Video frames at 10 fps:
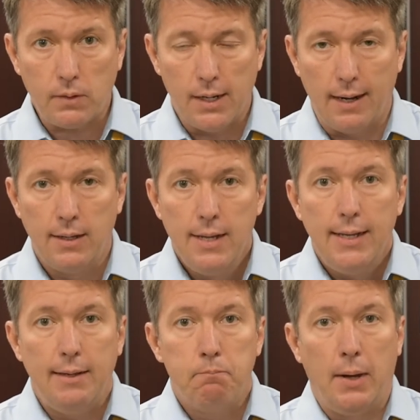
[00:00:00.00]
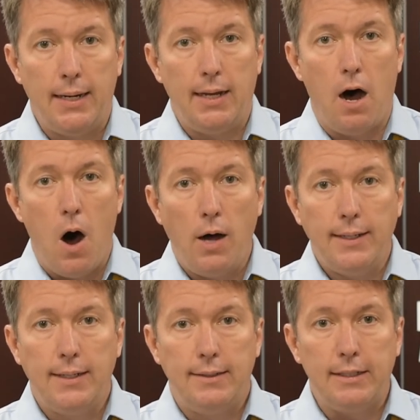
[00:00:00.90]
Uh, but all,
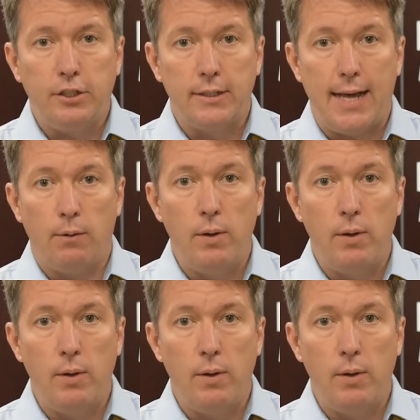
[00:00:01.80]
in addition to that,